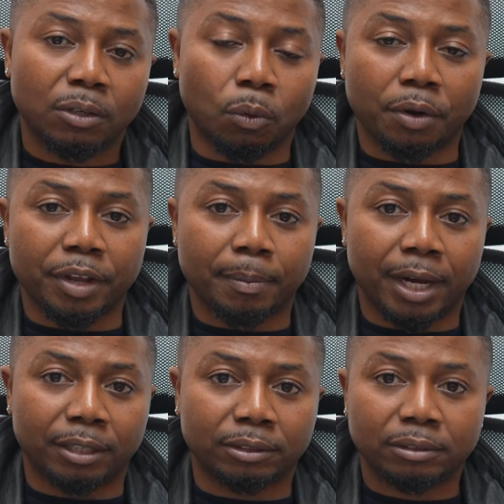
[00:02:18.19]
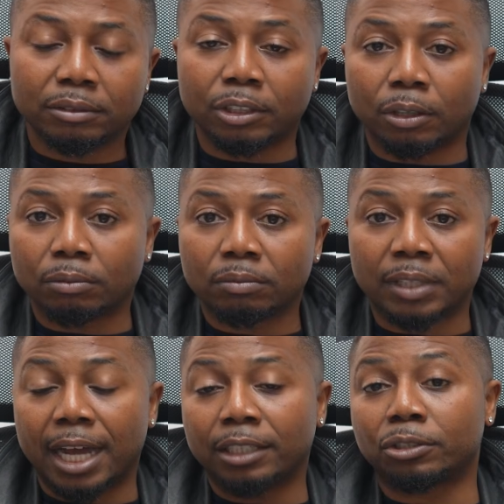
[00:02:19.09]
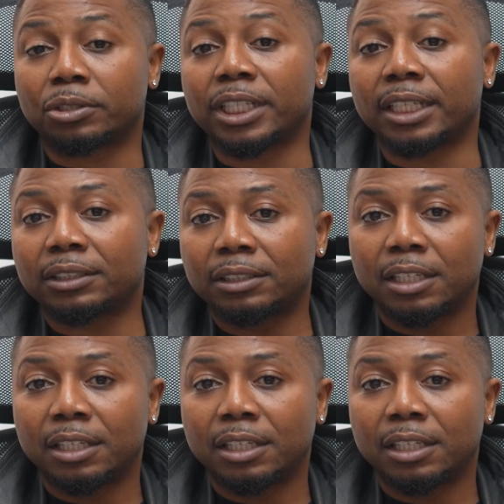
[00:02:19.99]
worry about that just yet.